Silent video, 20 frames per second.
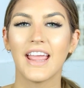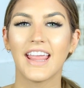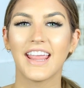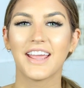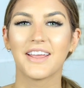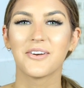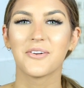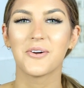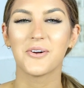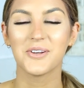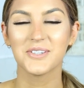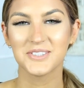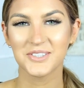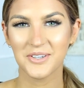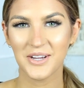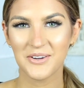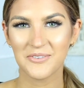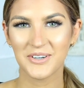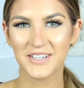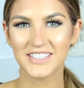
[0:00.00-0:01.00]
And also
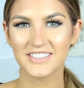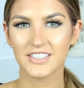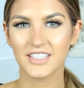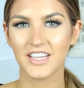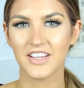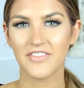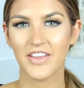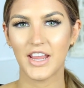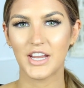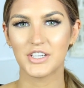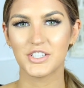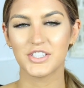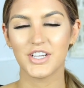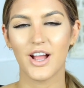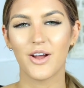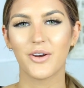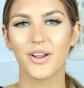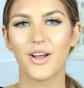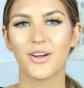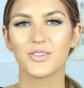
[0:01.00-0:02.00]
I wanted to give a
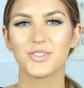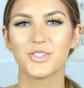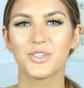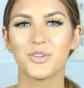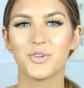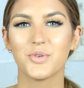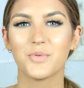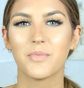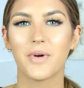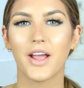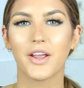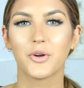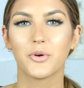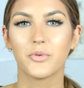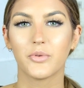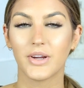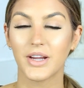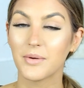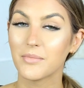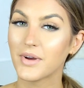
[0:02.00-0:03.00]
shout out to my
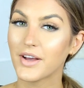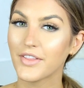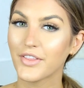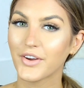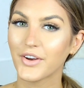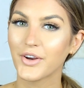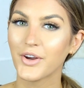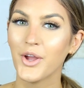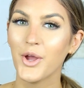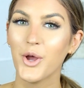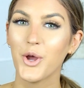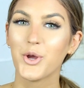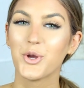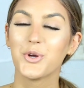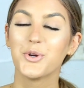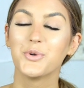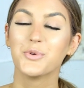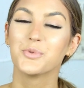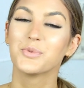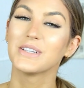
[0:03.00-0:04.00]
grandmother
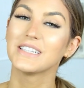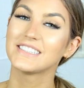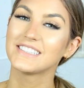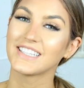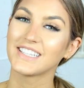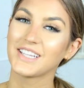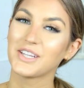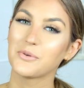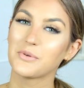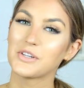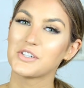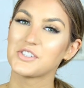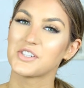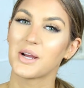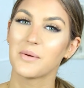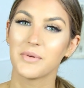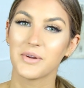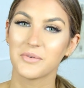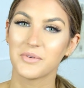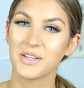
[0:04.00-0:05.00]
who recently went
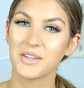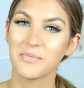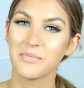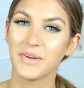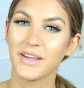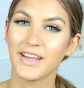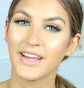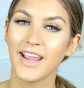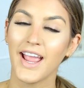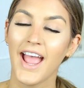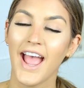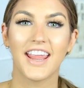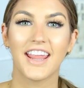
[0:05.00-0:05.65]
shopping with me,